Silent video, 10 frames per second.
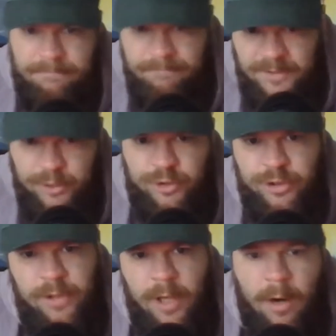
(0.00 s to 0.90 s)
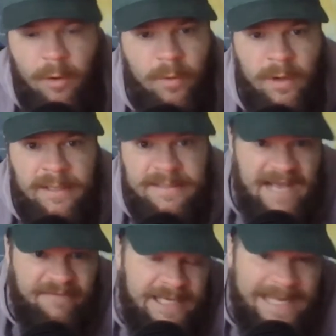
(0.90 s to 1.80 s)
you should know
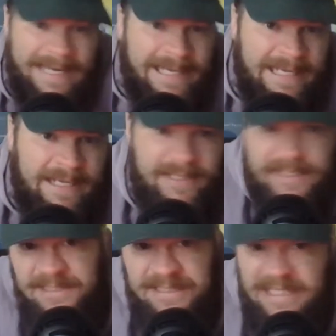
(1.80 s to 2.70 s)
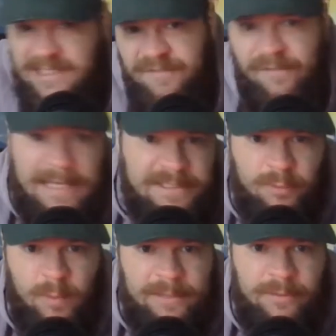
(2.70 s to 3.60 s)
Devin Haney. This is his fight to
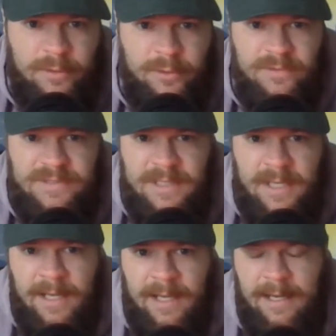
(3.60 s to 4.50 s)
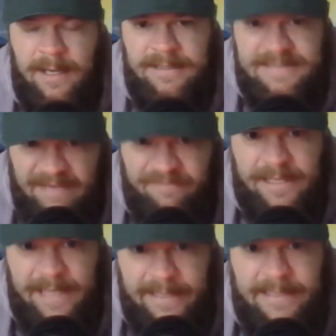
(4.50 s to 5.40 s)
win or lose. Devin
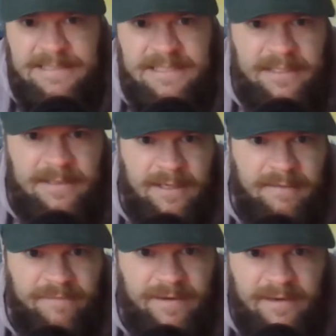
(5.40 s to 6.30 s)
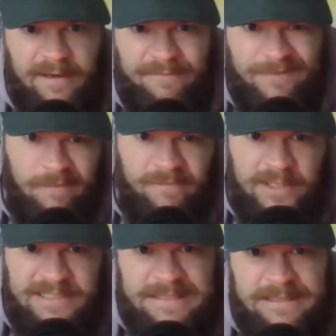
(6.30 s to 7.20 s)
Haney's a
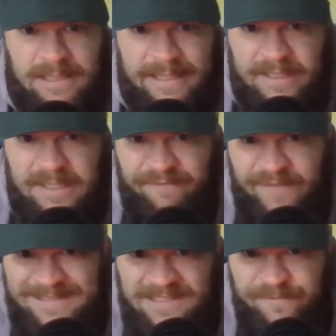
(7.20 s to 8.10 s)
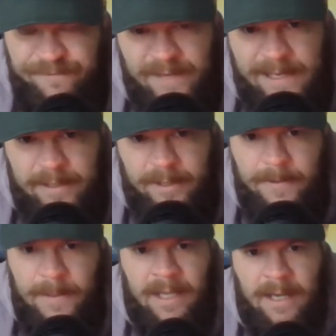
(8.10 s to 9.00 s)
very slick defensive fighter,
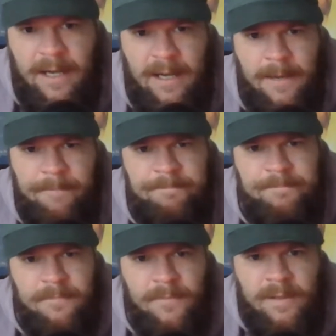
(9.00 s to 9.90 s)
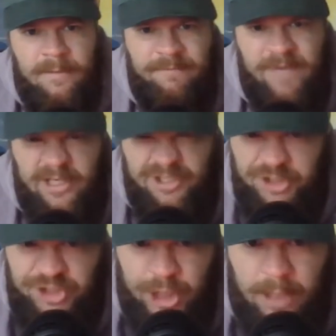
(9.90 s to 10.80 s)
very
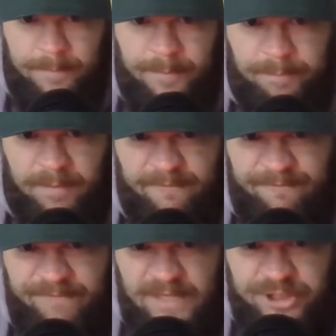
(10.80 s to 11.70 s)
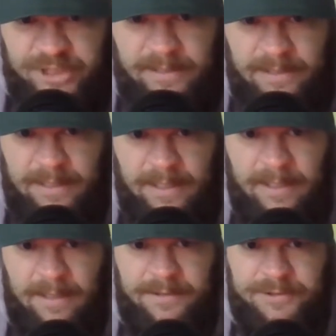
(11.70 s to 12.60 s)
sharp, proficient.
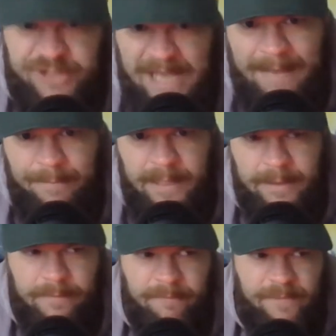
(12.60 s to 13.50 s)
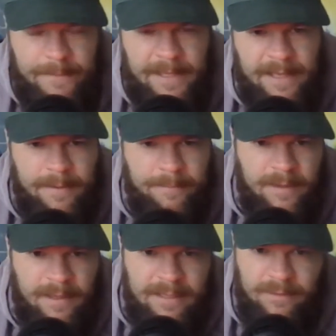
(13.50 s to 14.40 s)
Jabbing from him, he'll